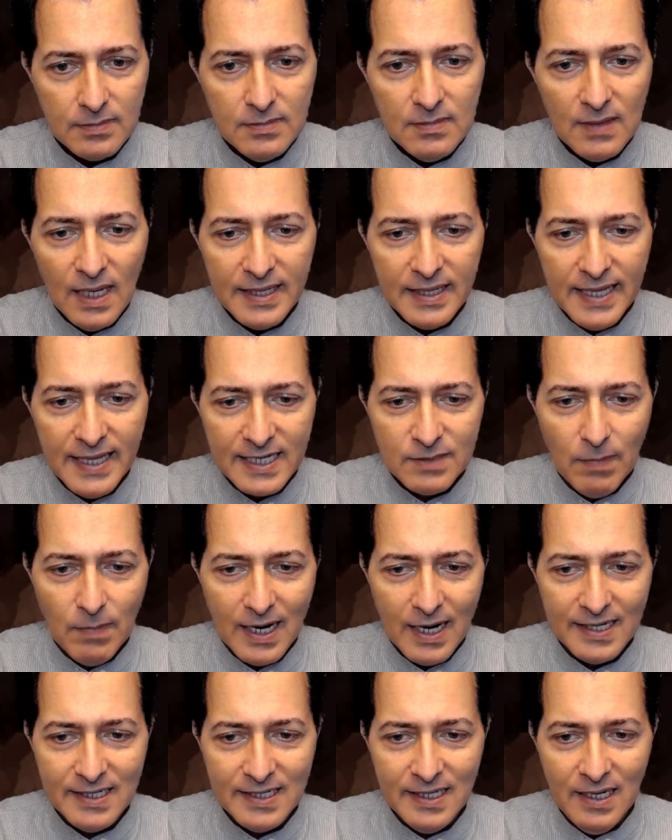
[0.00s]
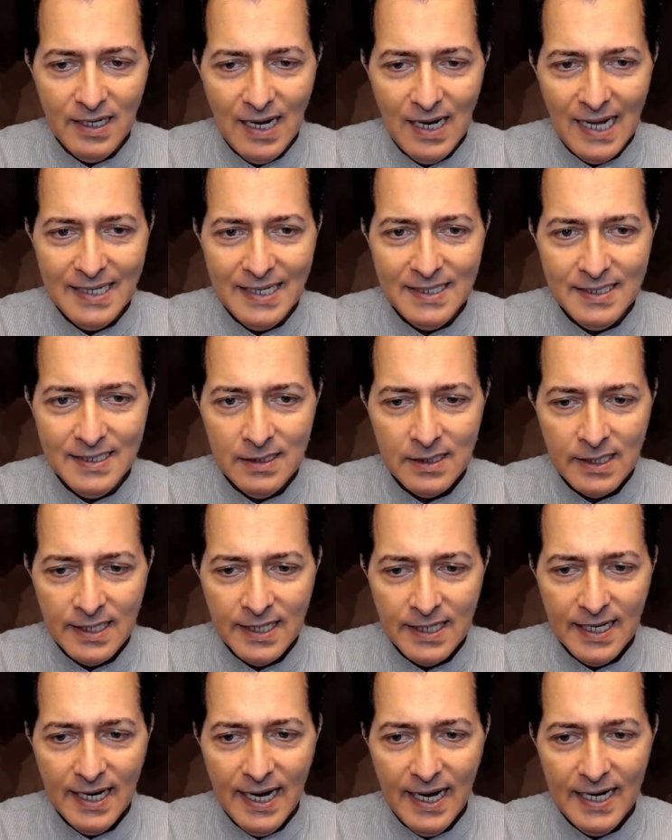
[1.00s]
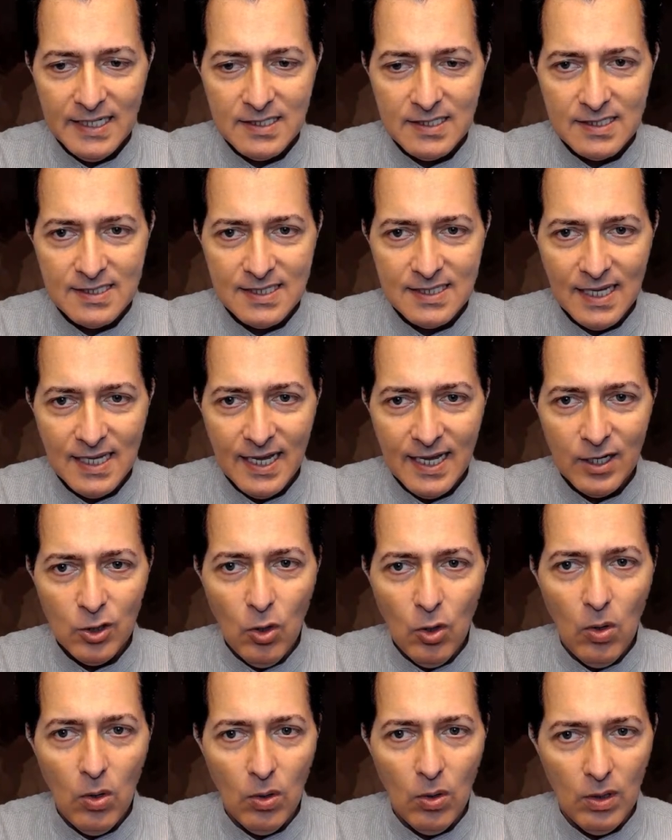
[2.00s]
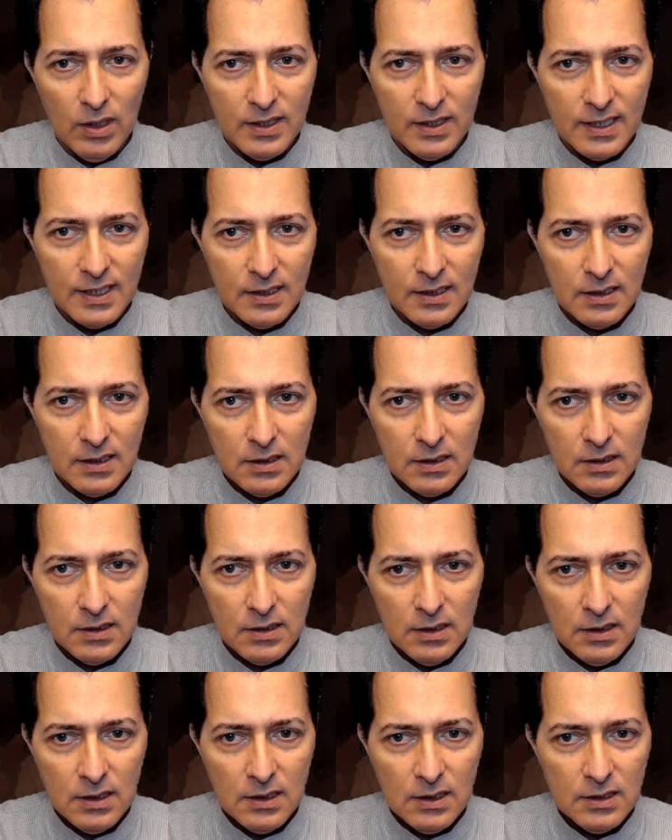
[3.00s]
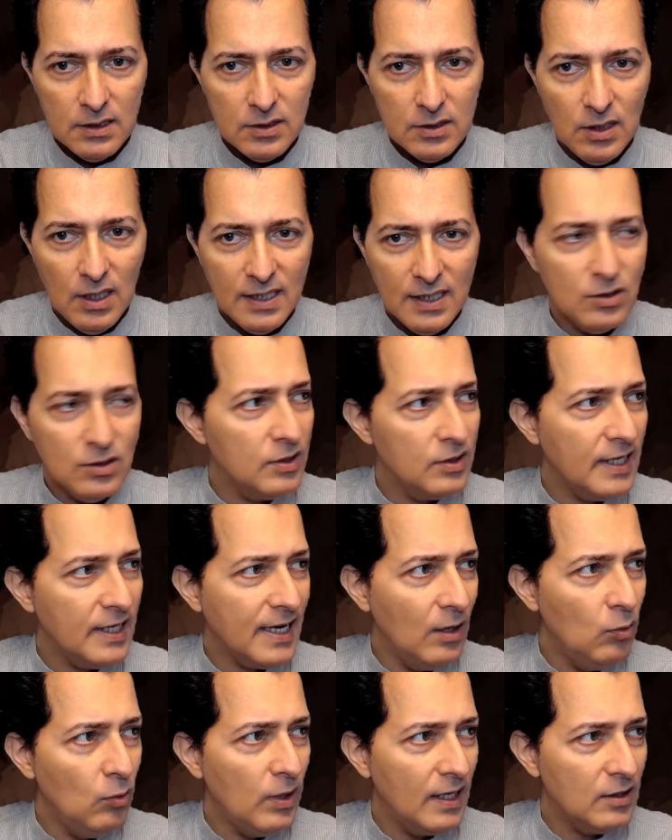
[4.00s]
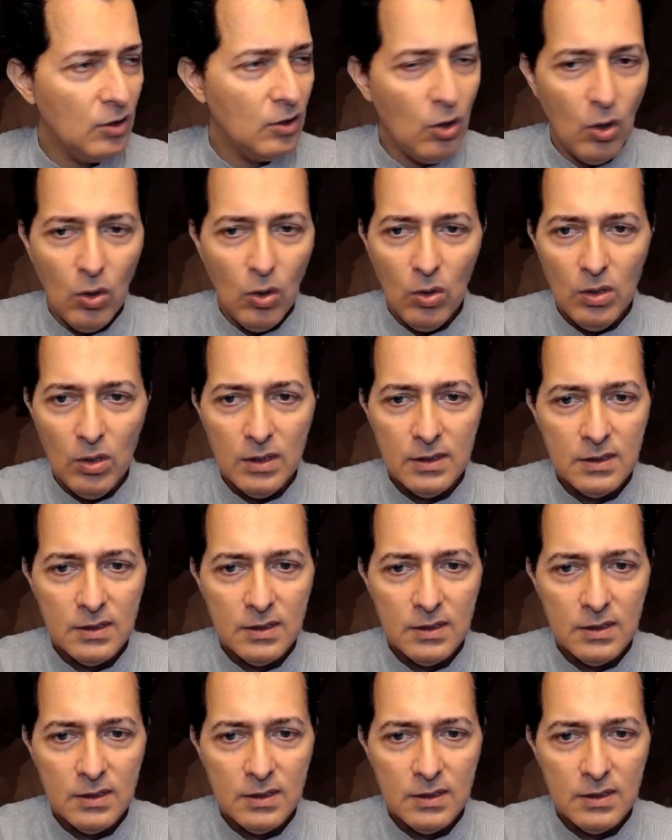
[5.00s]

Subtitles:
Next market in line, it's gold. So let's go take a look at gold.